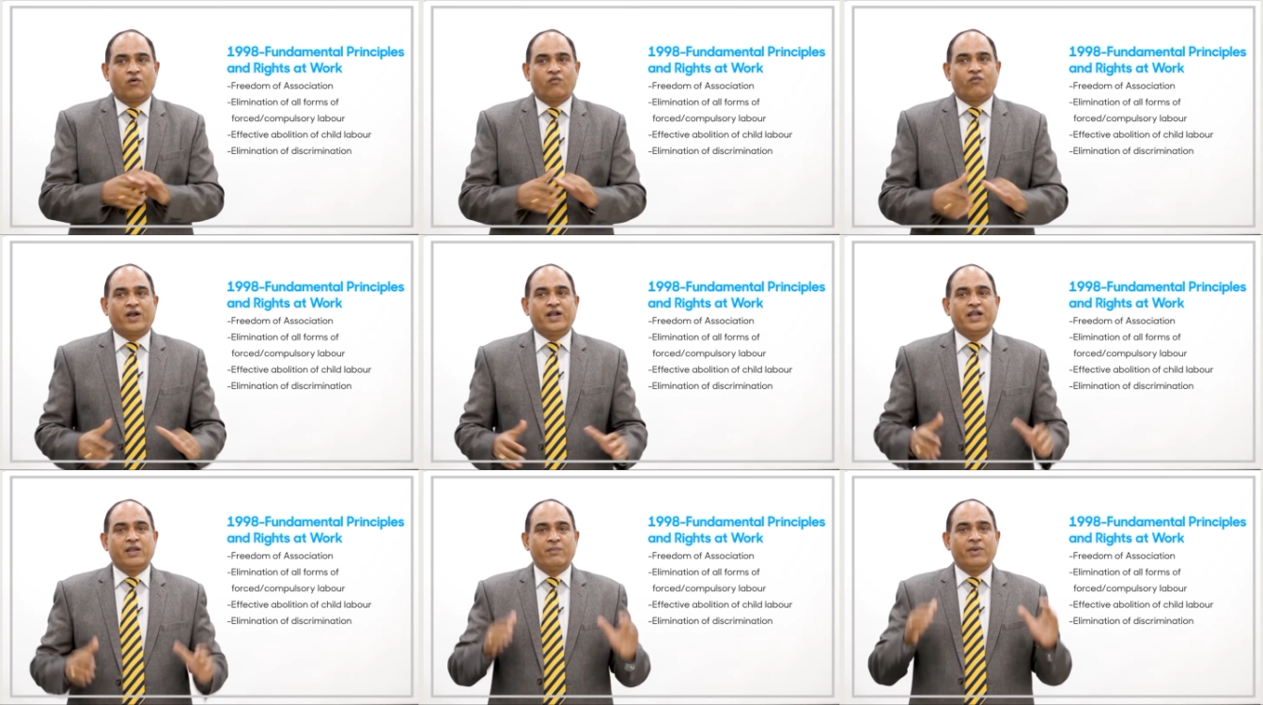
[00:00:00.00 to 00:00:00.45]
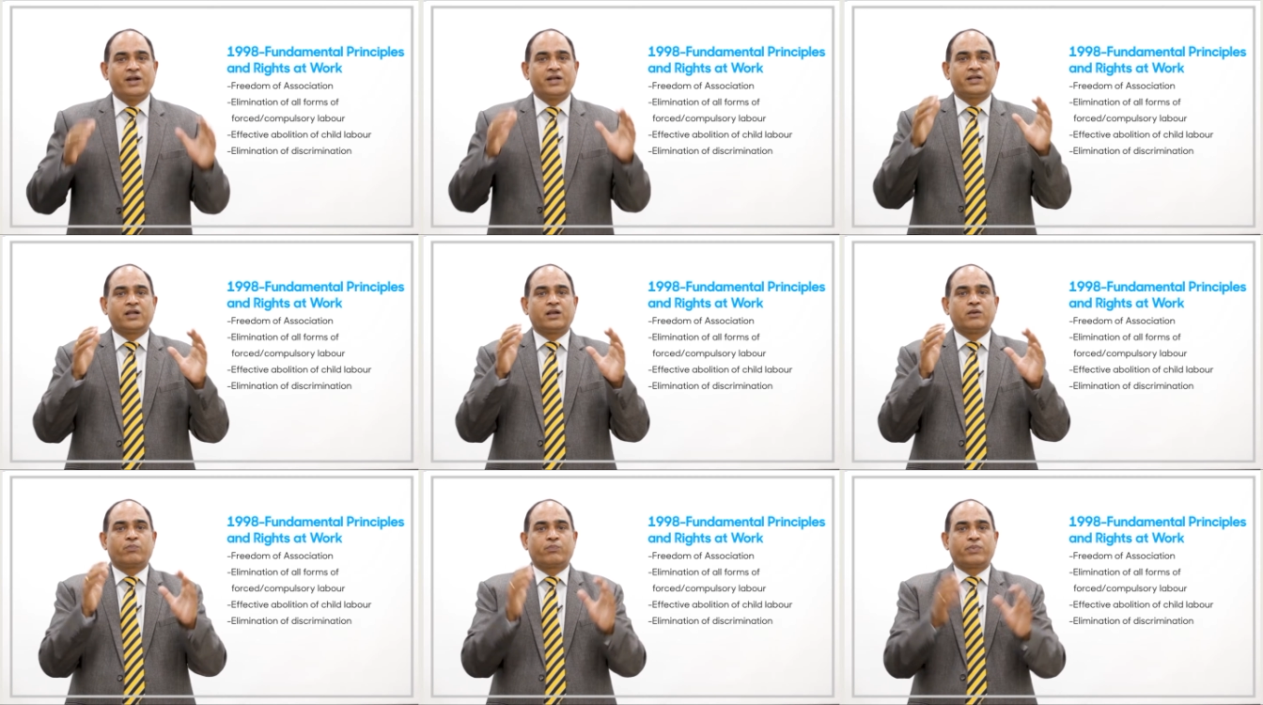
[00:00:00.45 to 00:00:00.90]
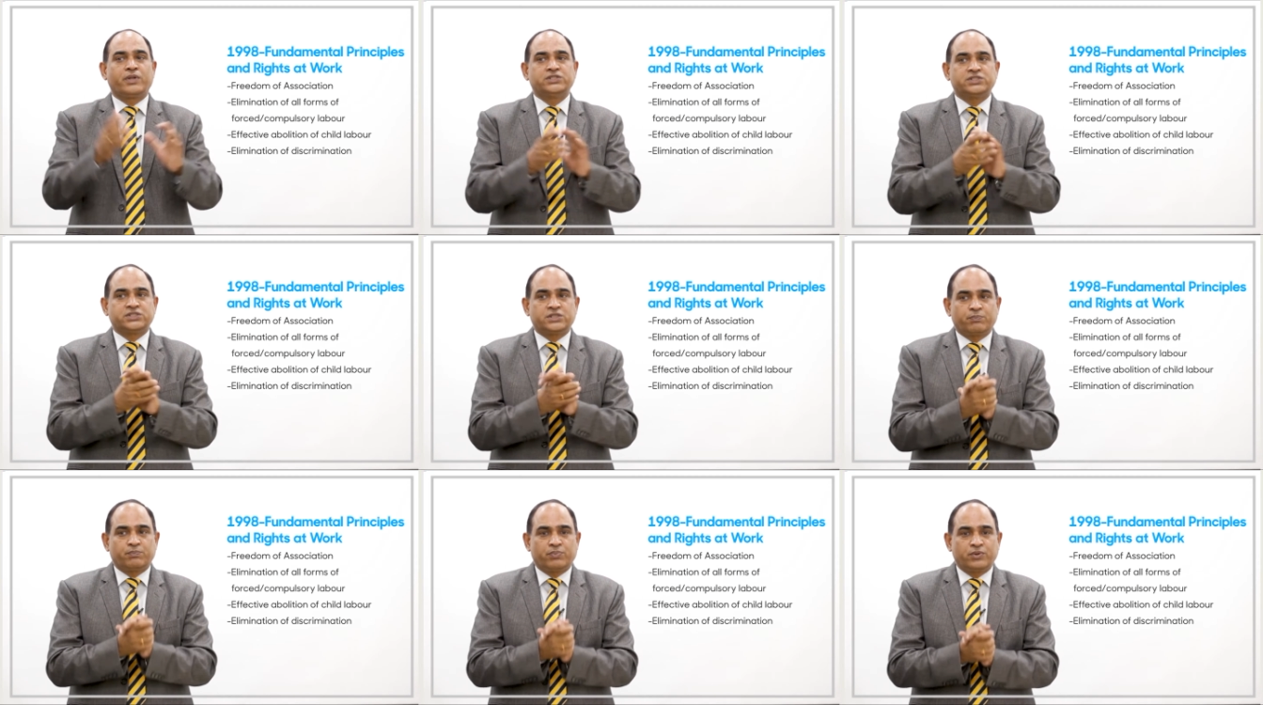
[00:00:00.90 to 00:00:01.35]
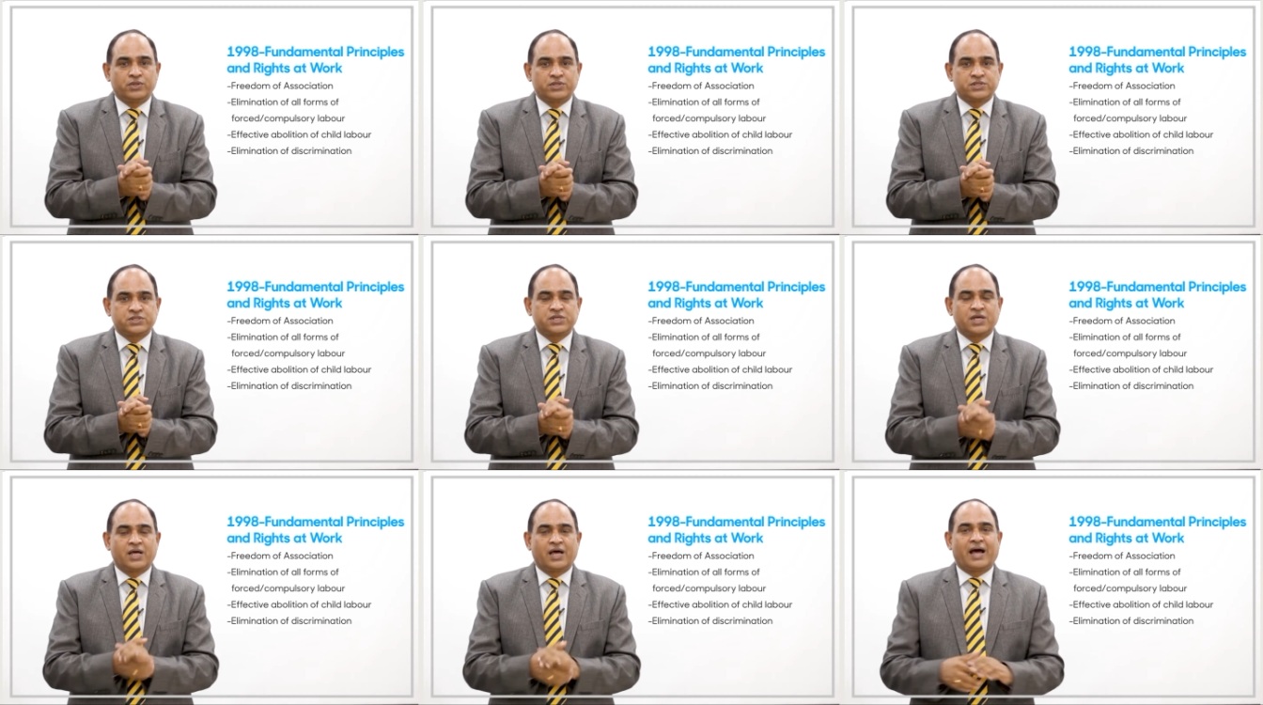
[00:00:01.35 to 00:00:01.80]
Fundamental
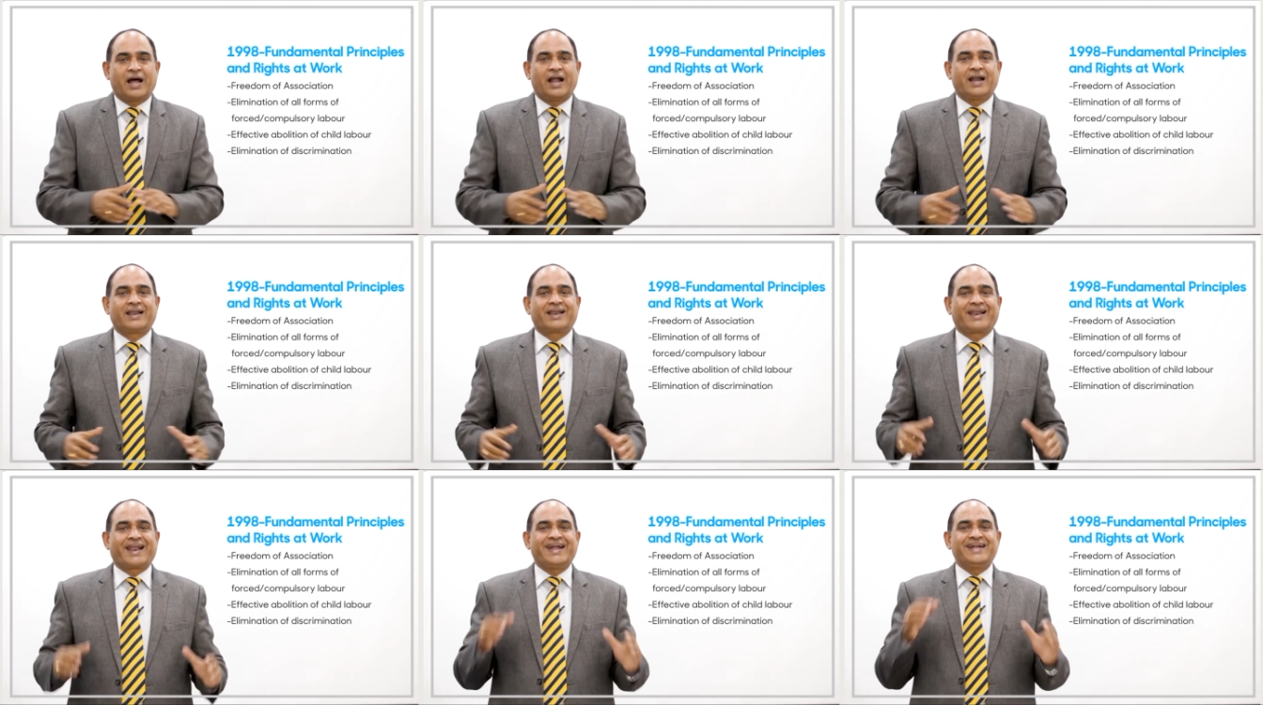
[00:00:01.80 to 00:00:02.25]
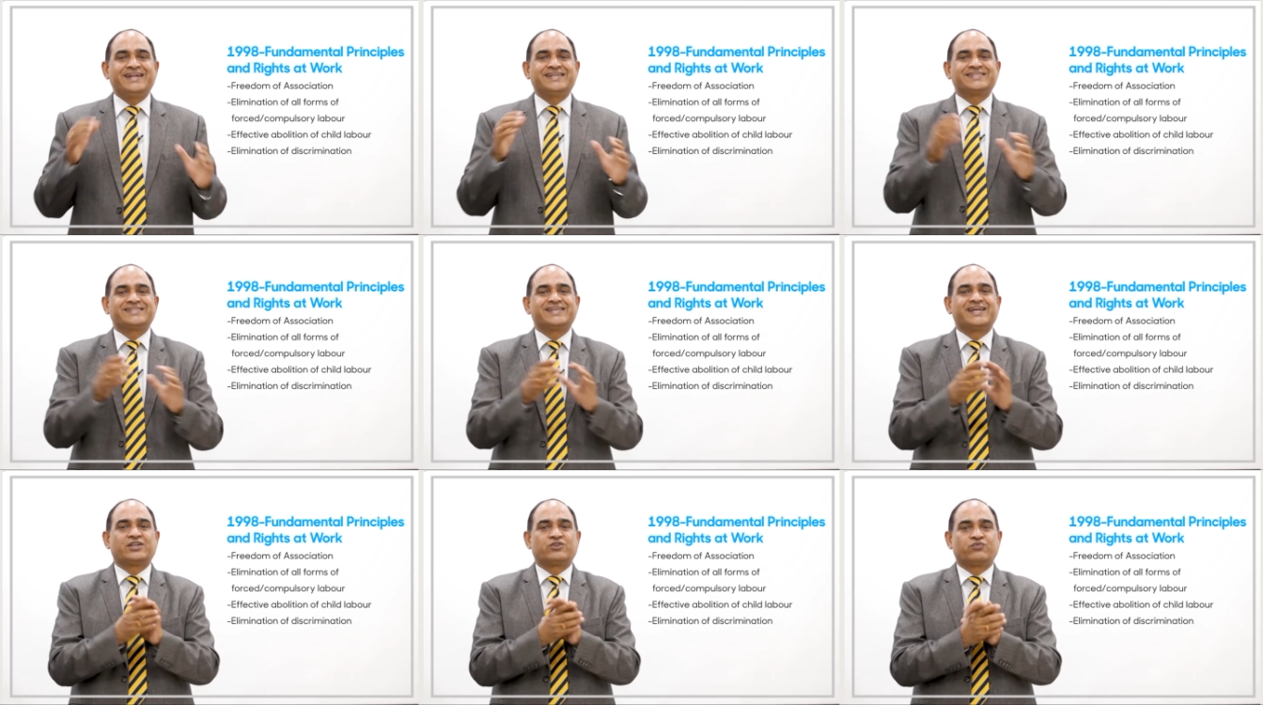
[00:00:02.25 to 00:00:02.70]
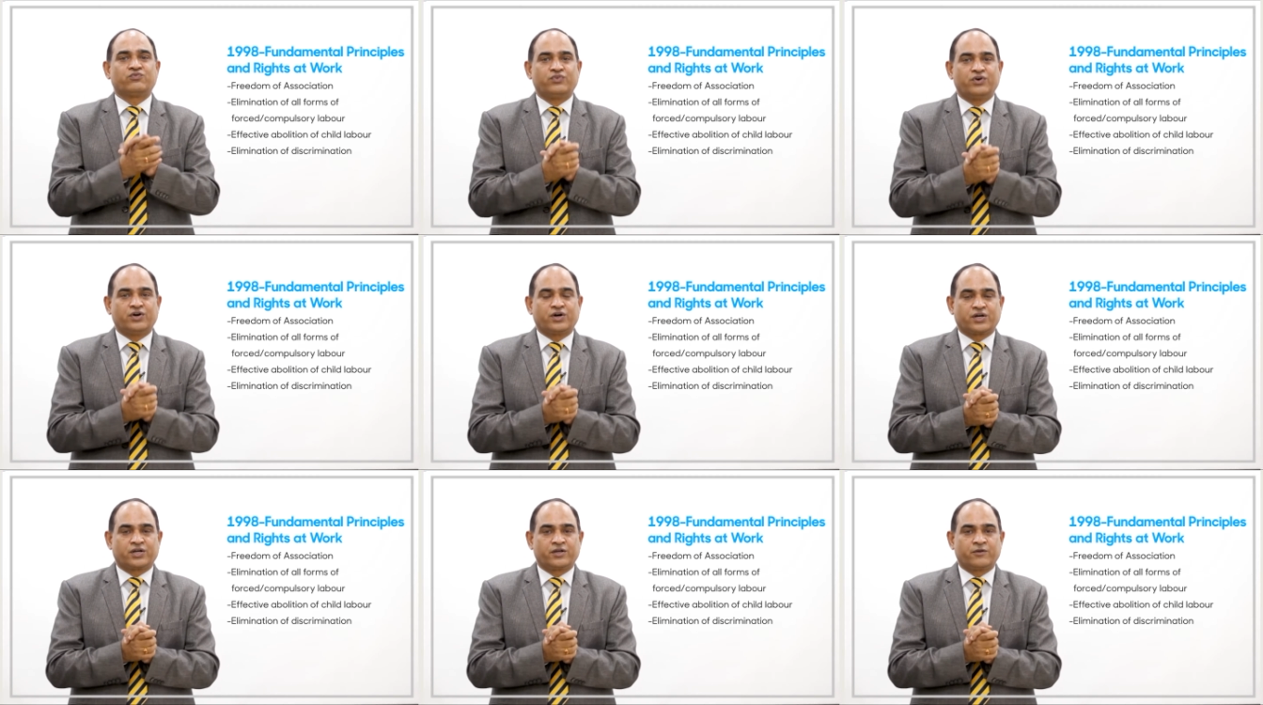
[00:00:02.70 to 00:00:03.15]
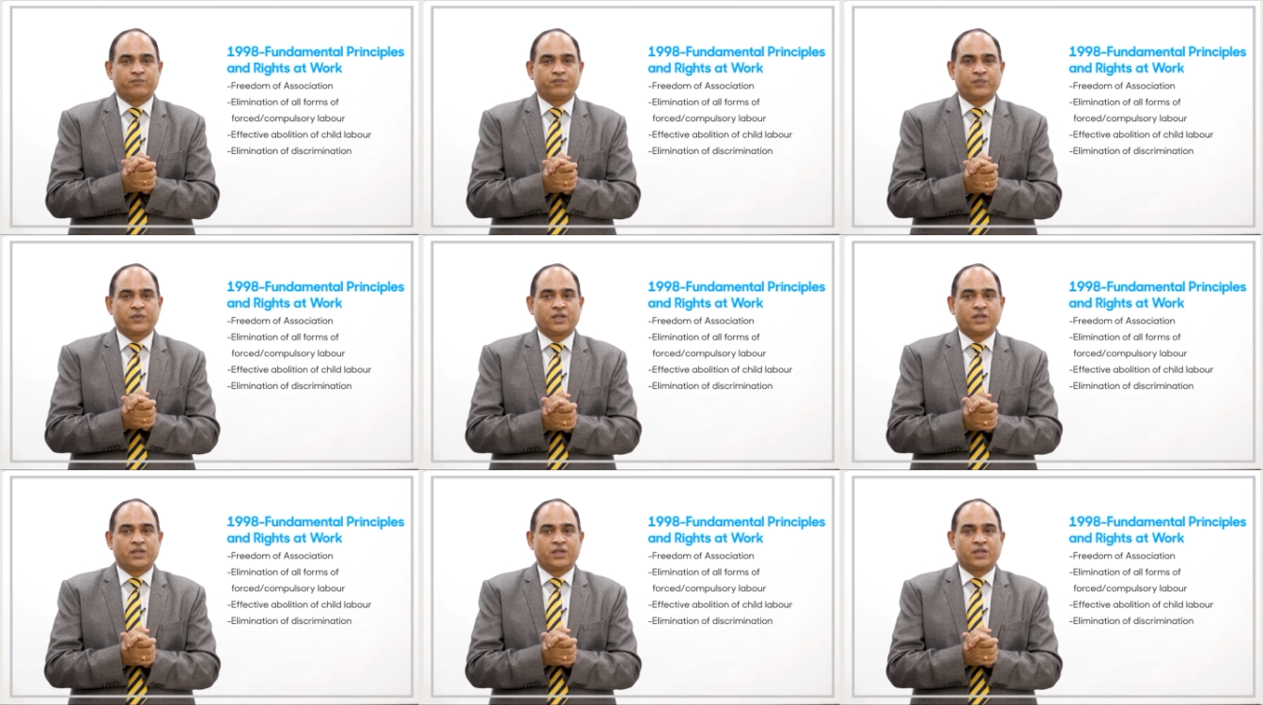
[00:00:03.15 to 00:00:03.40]
Principles and Rights at Work.